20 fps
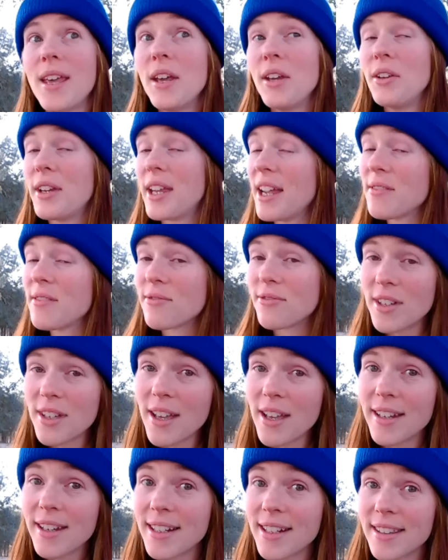You can't fill
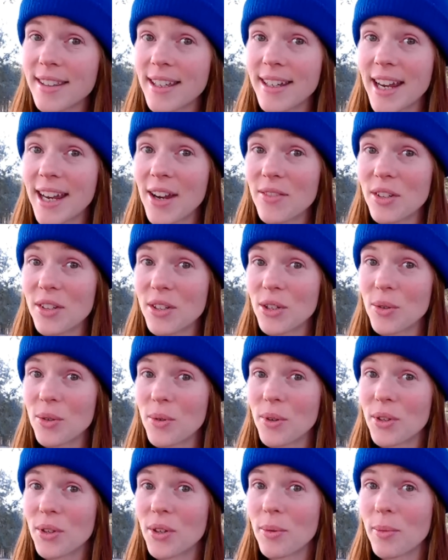out anything having to do
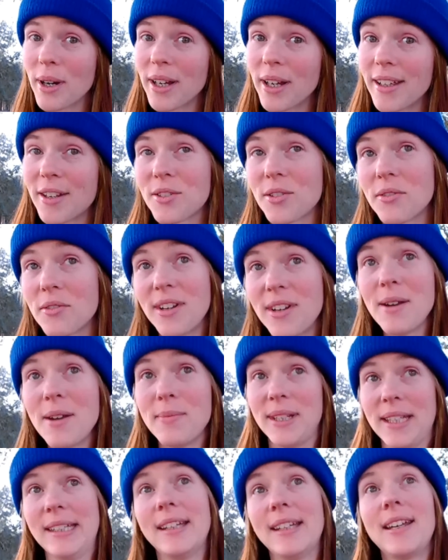with your biological
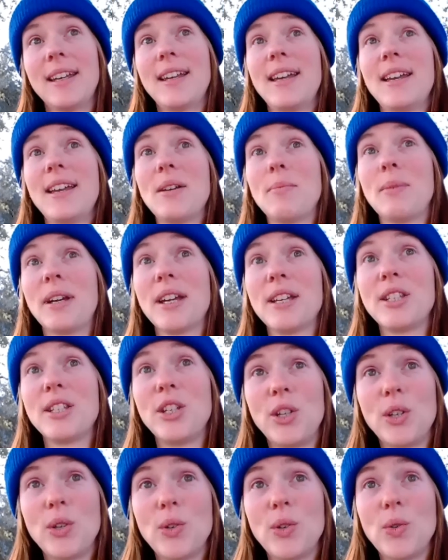family, because
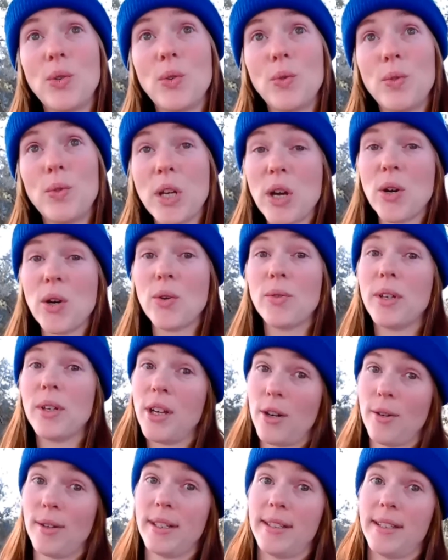you don't
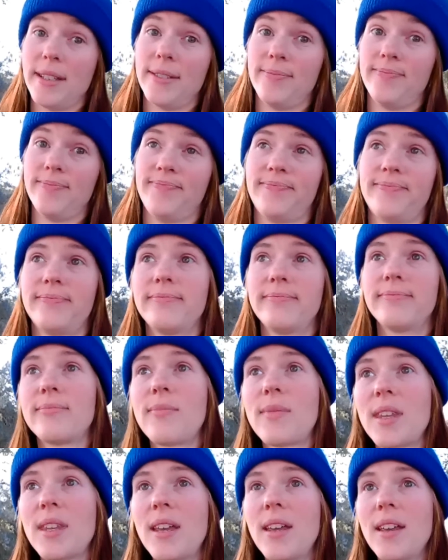know it.
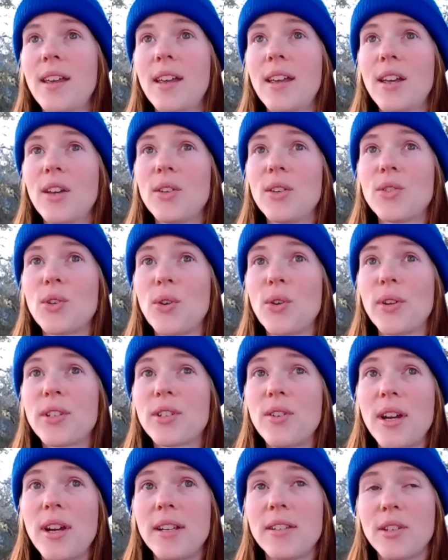So that's
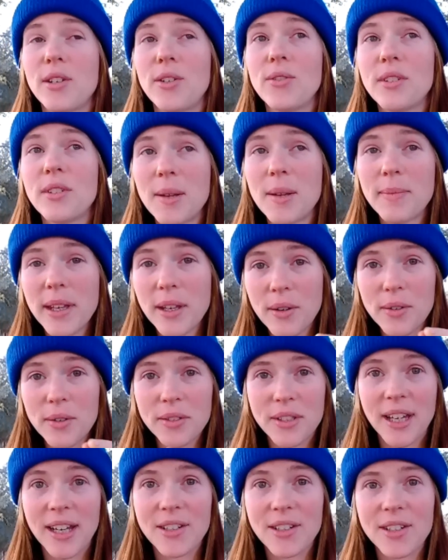great. So you skip that whole
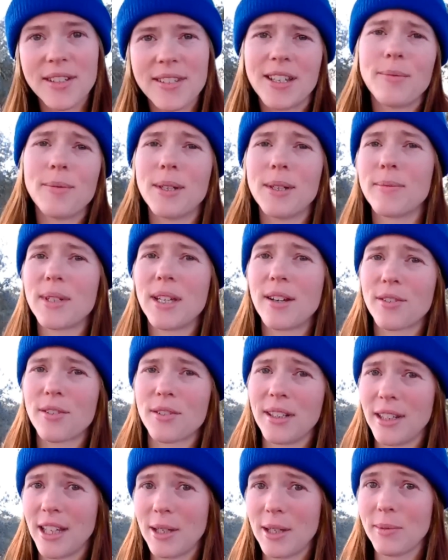section. Sometimes I
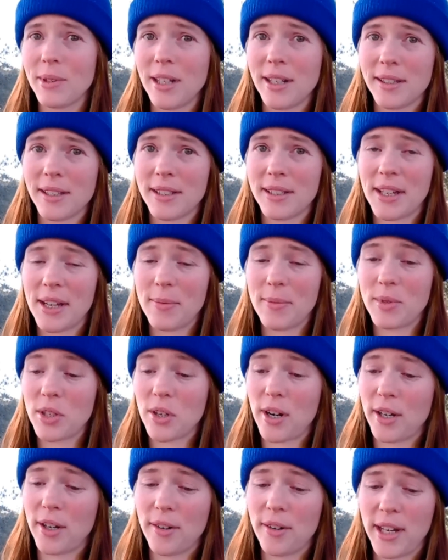actually label it at the top.
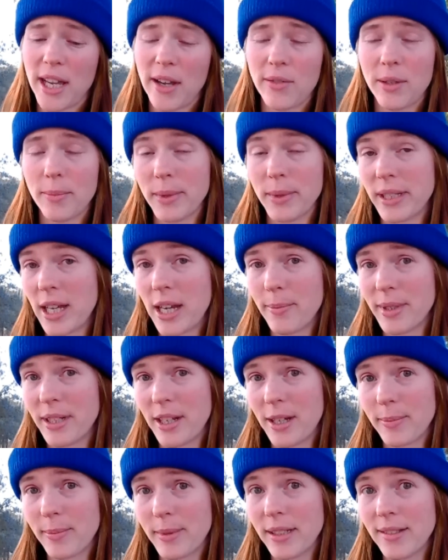Sorry, I don't have it. I'm
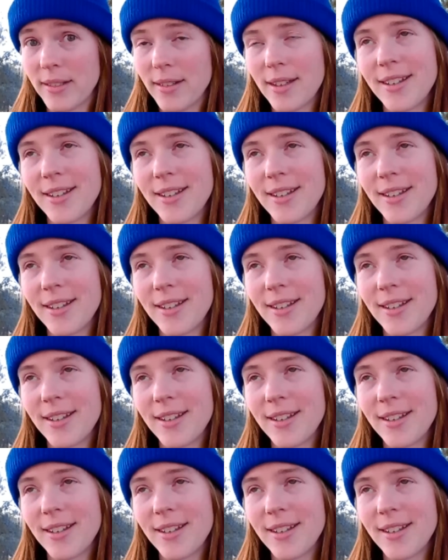adopted.